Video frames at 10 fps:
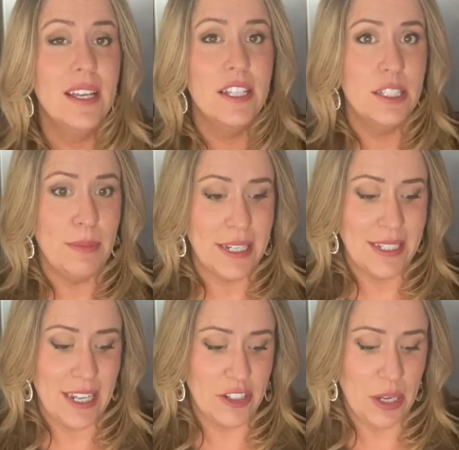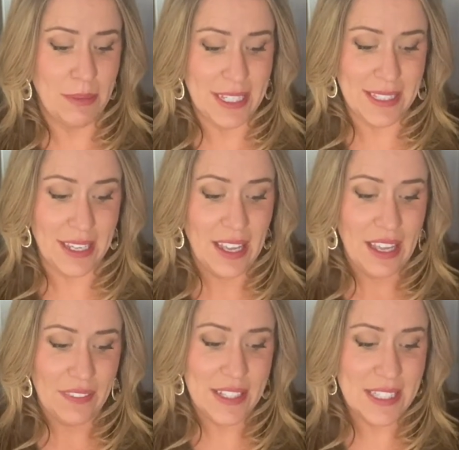to make THM easy.
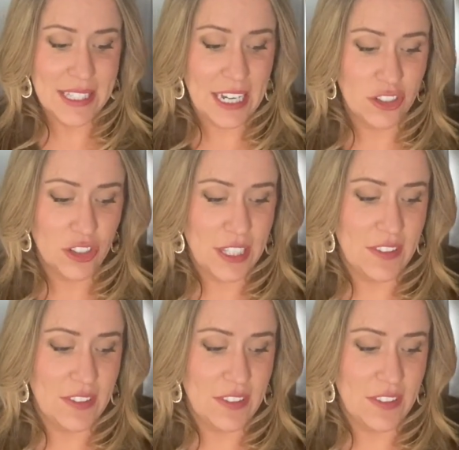This is actually,